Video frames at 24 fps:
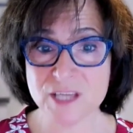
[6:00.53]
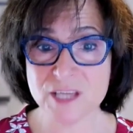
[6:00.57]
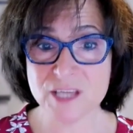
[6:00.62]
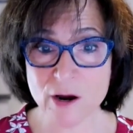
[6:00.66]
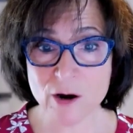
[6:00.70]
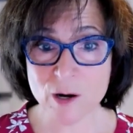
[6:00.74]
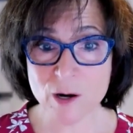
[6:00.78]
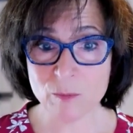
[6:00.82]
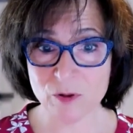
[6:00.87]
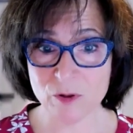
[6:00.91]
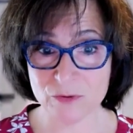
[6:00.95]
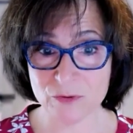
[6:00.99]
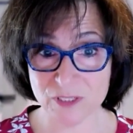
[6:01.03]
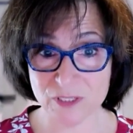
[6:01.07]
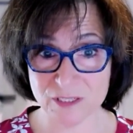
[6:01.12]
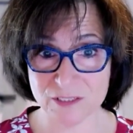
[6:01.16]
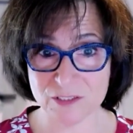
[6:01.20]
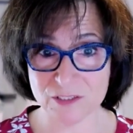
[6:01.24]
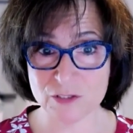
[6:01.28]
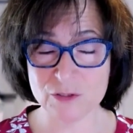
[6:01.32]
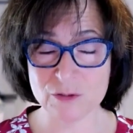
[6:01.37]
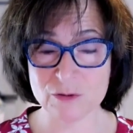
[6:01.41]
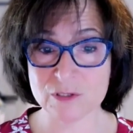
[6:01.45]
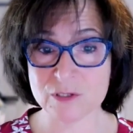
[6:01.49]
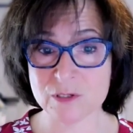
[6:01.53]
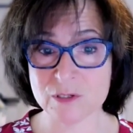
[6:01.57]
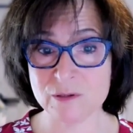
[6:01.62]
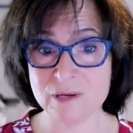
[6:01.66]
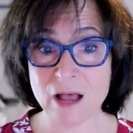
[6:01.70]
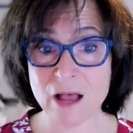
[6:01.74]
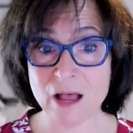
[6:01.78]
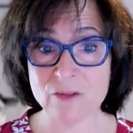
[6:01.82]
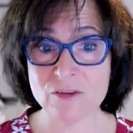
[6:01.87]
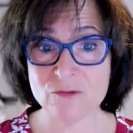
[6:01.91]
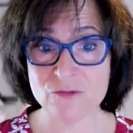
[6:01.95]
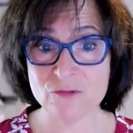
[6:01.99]
terrible thing to do. So
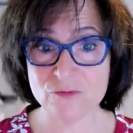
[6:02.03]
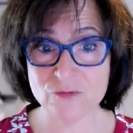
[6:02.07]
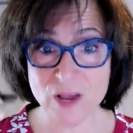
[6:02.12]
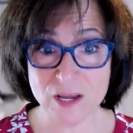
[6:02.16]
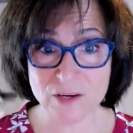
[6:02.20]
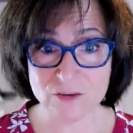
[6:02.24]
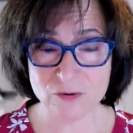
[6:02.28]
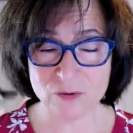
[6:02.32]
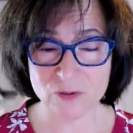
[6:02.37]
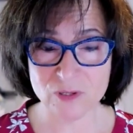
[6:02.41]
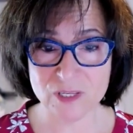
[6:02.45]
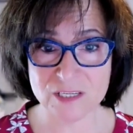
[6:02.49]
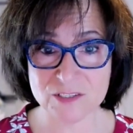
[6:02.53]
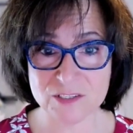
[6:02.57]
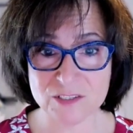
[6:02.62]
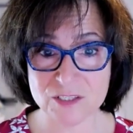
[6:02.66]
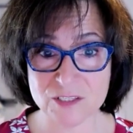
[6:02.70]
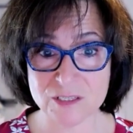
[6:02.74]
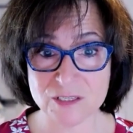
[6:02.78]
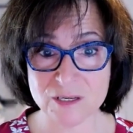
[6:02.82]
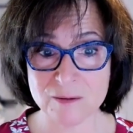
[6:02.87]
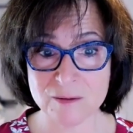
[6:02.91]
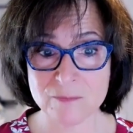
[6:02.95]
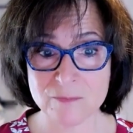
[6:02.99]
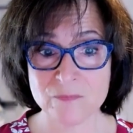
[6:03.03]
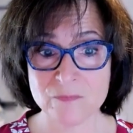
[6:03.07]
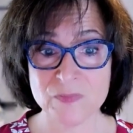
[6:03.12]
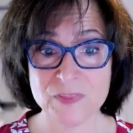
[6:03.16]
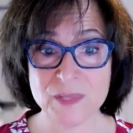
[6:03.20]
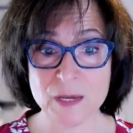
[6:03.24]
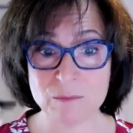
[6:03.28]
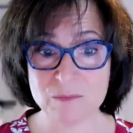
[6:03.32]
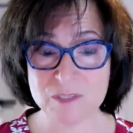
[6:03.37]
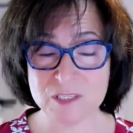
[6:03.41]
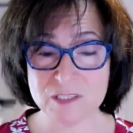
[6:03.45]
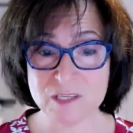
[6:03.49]
now the Federalists
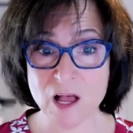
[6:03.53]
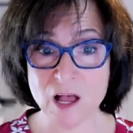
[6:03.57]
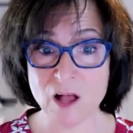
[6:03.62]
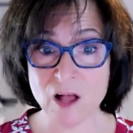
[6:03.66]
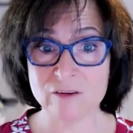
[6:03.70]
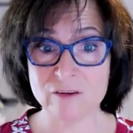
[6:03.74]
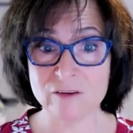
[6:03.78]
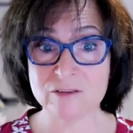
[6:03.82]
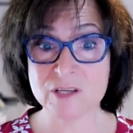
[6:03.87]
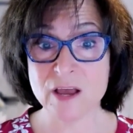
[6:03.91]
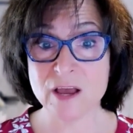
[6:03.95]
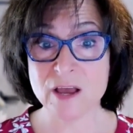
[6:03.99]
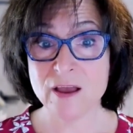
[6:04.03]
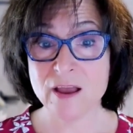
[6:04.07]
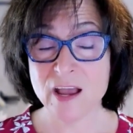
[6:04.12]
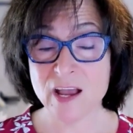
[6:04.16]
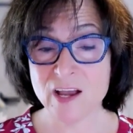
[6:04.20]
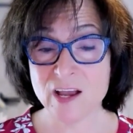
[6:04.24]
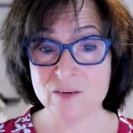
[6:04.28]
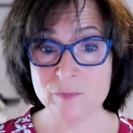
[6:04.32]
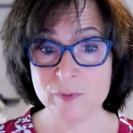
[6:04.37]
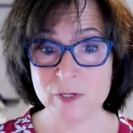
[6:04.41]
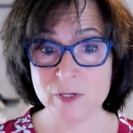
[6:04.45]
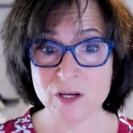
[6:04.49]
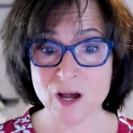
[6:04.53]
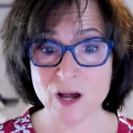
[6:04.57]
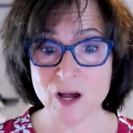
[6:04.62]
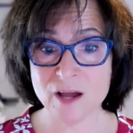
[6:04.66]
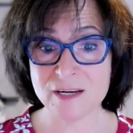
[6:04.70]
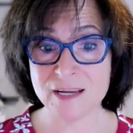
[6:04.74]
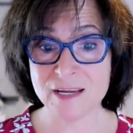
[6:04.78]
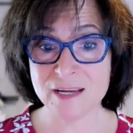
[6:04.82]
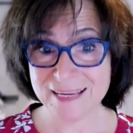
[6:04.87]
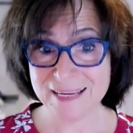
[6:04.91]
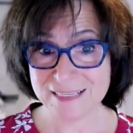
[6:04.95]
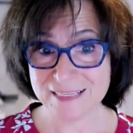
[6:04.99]
themselves have
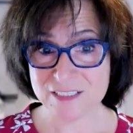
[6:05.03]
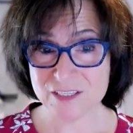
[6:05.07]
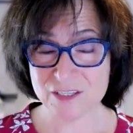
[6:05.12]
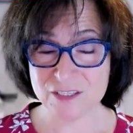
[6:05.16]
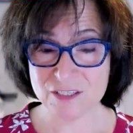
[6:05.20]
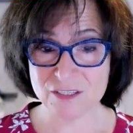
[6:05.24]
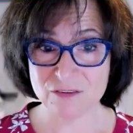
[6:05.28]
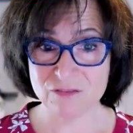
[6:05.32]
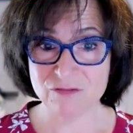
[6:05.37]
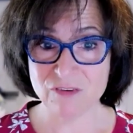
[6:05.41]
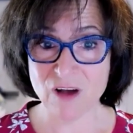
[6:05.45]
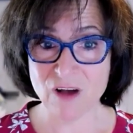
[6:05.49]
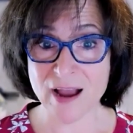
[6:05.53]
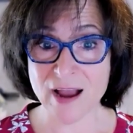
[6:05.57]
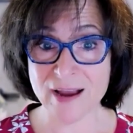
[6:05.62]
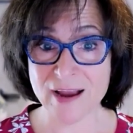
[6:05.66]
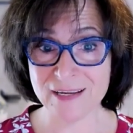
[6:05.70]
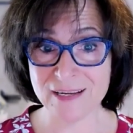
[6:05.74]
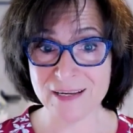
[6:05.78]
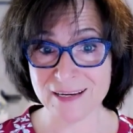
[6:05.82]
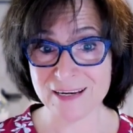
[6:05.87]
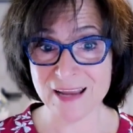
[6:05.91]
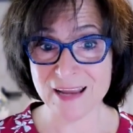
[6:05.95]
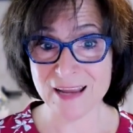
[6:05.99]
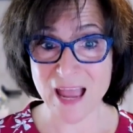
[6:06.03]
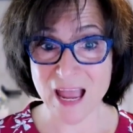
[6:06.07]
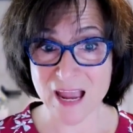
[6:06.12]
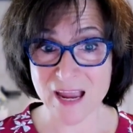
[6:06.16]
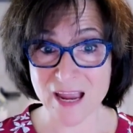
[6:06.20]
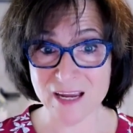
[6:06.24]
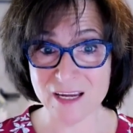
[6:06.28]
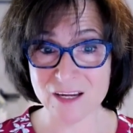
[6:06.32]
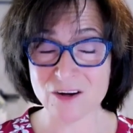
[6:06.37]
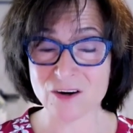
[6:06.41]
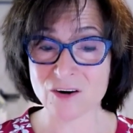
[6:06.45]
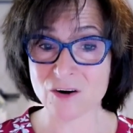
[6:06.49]
begun to divide in
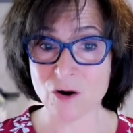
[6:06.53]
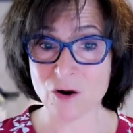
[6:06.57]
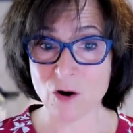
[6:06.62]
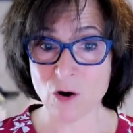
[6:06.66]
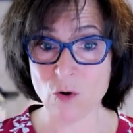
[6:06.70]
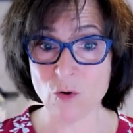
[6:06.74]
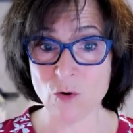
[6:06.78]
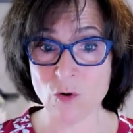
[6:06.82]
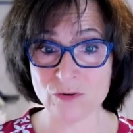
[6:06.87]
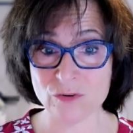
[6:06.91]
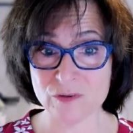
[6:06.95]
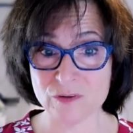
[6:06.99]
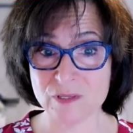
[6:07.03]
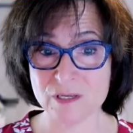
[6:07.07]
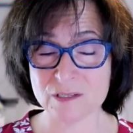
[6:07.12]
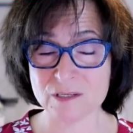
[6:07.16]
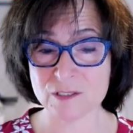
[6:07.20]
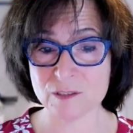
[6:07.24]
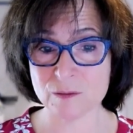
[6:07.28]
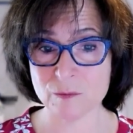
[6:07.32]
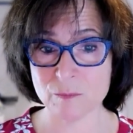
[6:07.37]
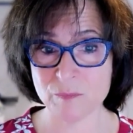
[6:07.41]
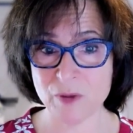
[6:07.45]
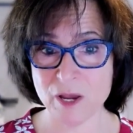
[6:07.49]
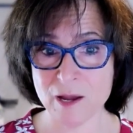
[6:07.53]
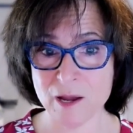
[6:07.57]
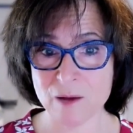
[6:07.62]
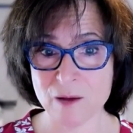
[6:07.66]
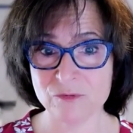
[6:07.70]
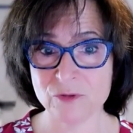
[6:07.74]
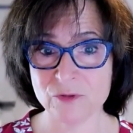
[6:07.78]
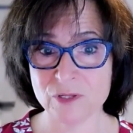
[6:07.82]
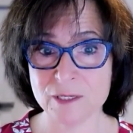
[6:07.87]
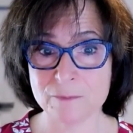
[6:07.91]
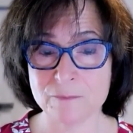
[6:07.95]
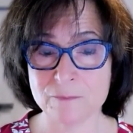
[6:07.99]
anger over this
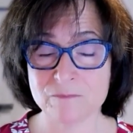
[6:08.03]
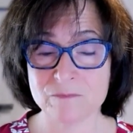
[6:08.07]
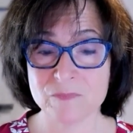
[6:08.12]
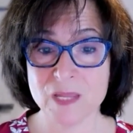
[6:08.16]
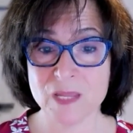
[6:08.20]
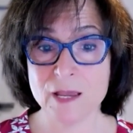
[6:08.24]
pamphlet.